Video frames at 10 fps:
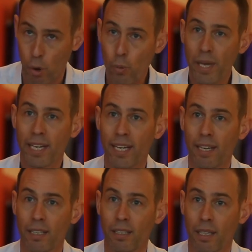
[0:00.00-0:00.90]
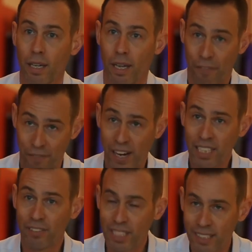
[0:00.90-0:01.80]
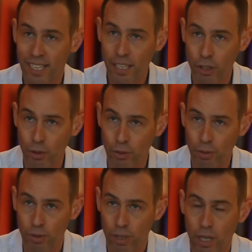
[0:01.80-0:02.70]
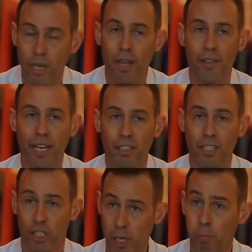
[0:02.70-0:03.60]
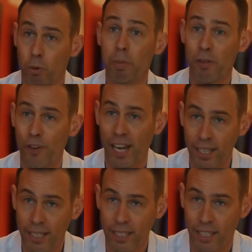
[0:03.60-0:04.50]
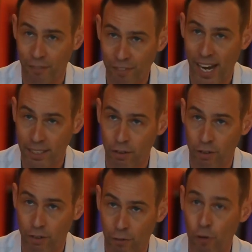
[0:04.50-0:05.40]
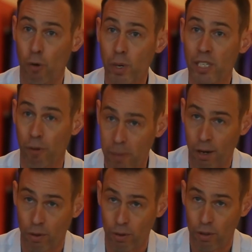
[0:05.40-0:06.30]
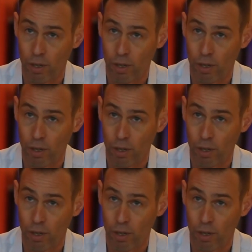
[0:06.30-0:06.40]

we can effectively tell you that the chip will be failing, in fact, in 4 weeks from now.